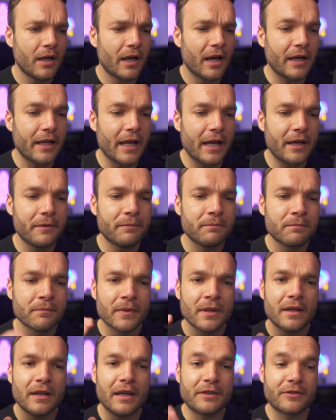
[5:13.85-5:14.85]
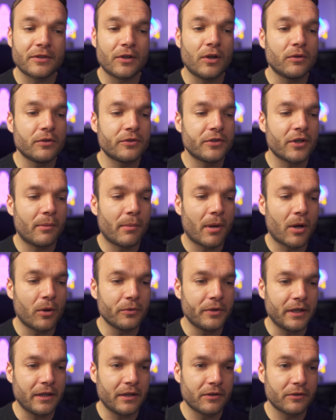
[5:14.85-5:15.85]
Again, it's a long-term
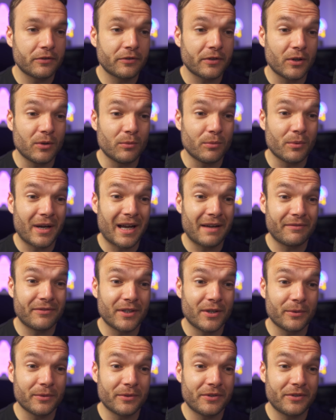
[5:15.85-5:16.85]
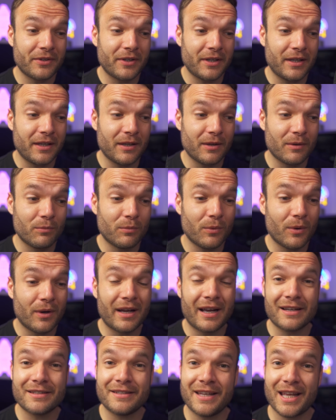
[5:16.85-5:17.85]
holding, so we'll have to go and see what
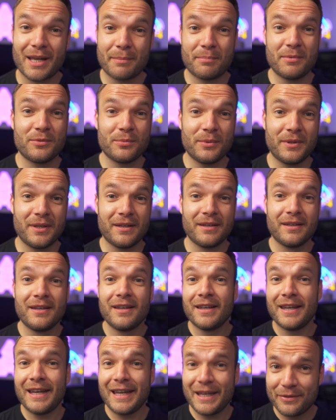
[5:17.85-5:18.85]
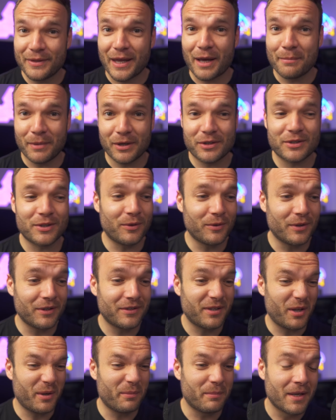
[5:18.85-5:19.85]
actually happens with it in that much longer
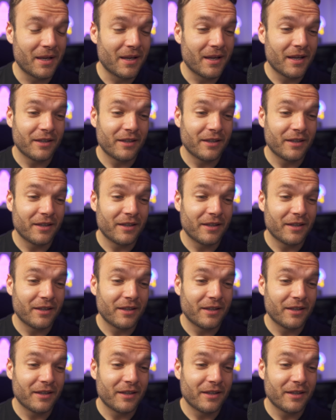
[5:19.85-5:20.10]
term.